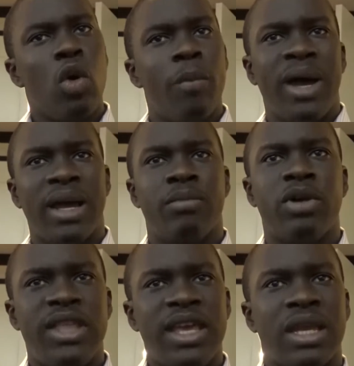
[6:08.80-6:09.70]
go back,
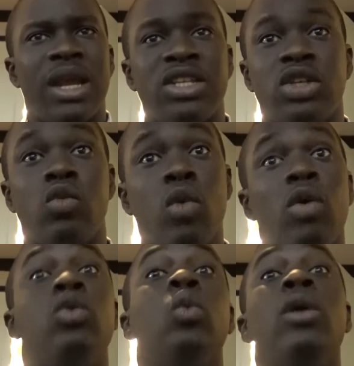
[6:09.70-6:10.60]
but they can actually
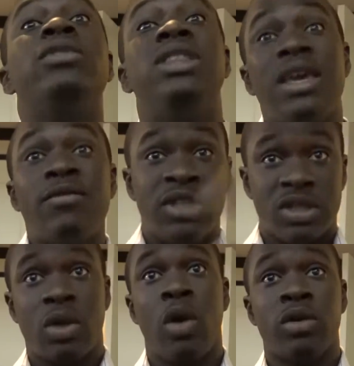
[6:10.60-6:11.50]
work on what they've
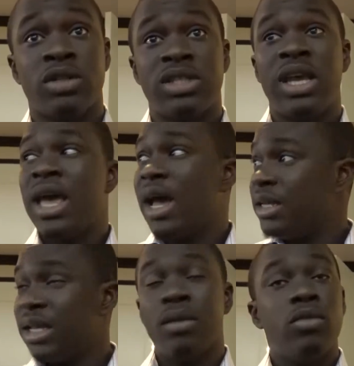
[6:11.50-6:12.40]
discussed
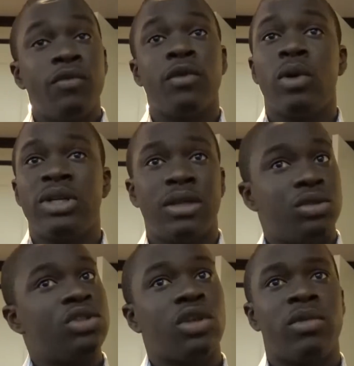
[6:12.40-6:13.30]
and they can move forward
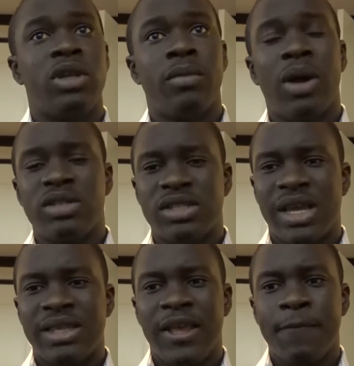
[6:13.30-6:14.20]
and do something about it.
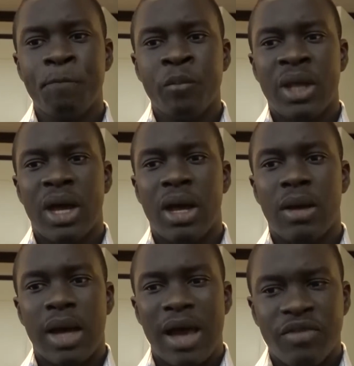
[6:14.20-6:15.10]
I think
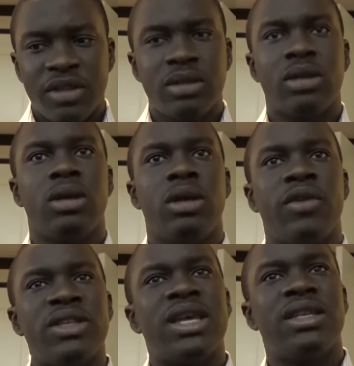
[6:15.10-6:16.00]
having
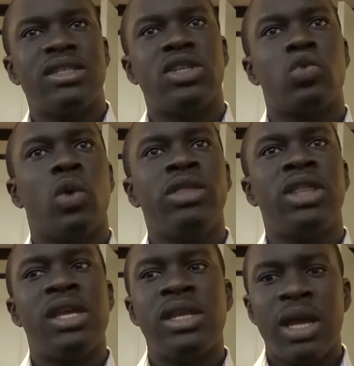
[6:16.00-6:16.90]
events like this is one
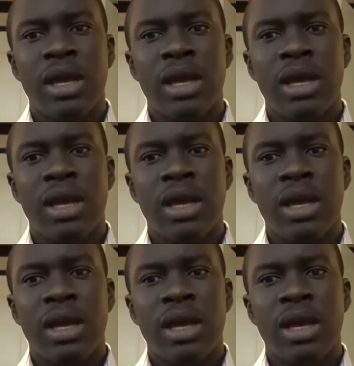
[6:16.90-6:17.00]
thing.